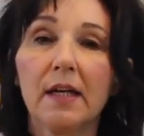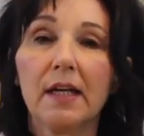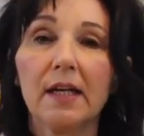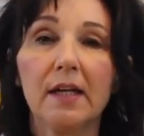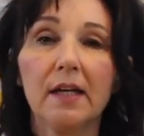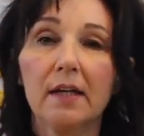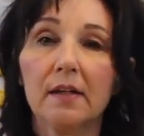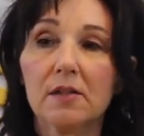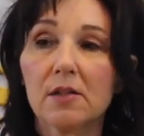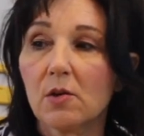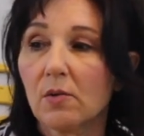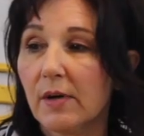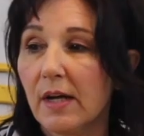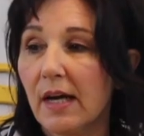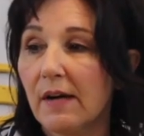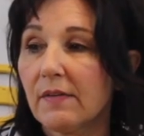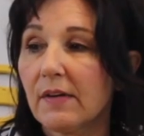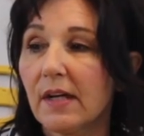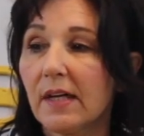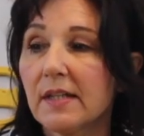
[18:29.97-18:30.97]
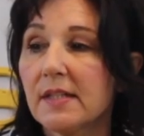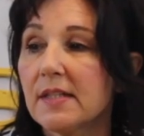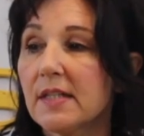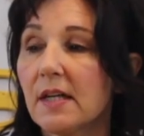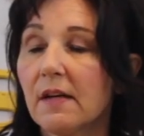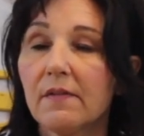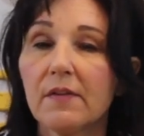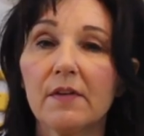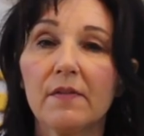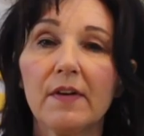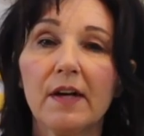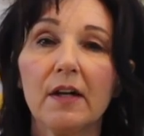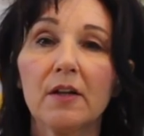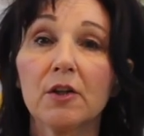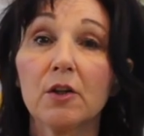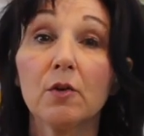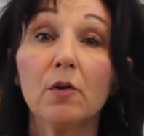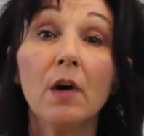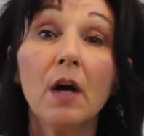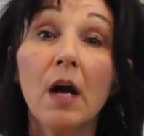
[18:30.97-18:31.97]
they don't have an idea of the
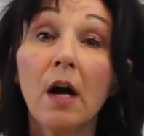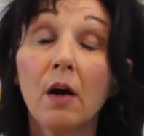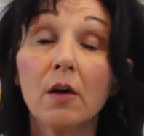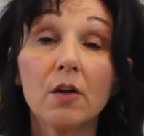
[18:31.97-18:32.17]
value.